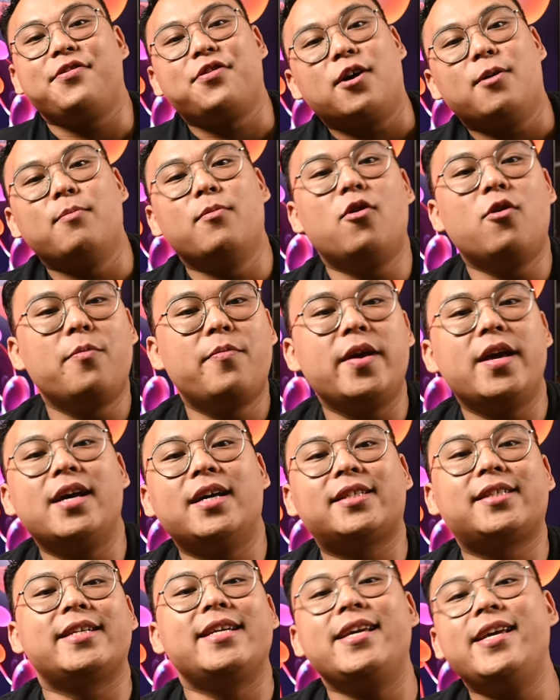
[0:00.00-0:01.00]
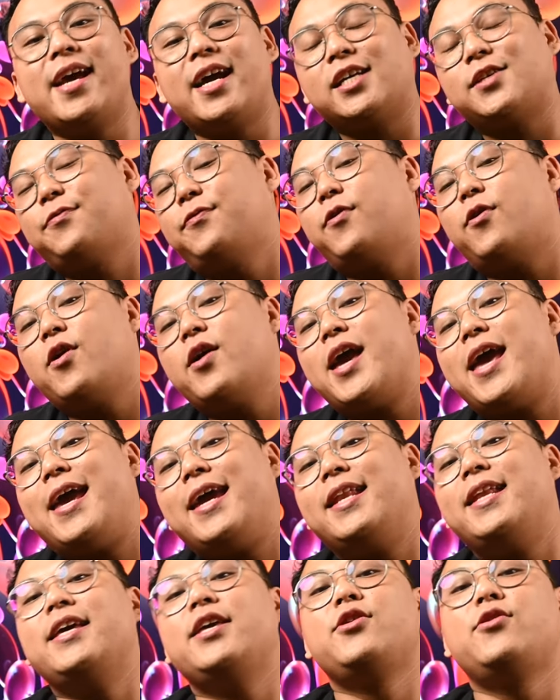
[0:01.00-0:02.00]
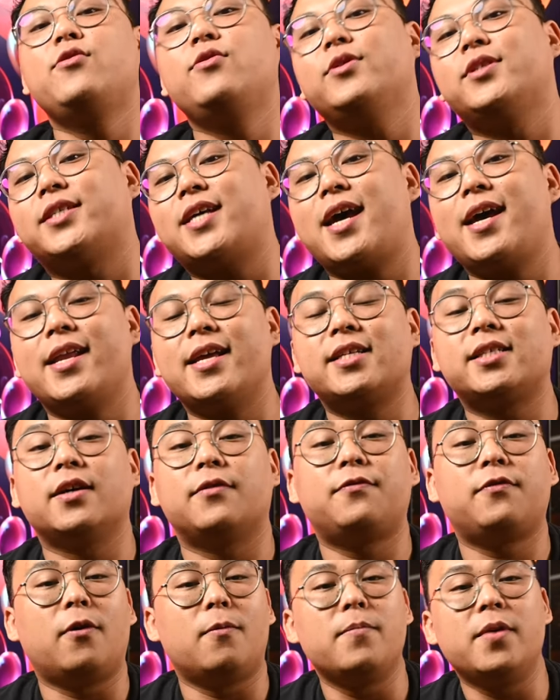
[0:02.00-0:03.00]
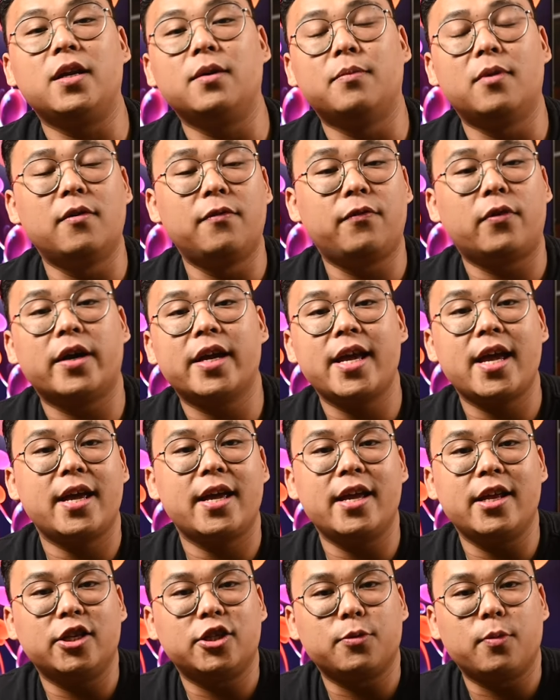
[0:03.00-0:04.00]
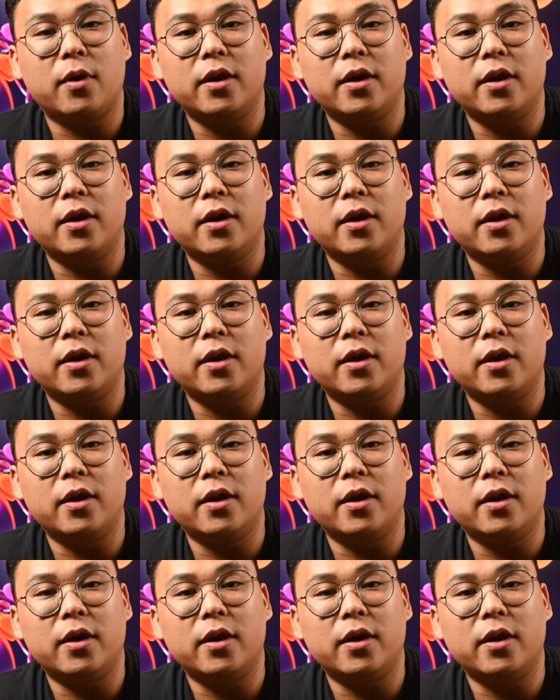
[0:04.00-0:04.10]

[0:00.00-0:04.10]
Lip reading: the MOBIUZ EX480UZ is a formidable 48-inch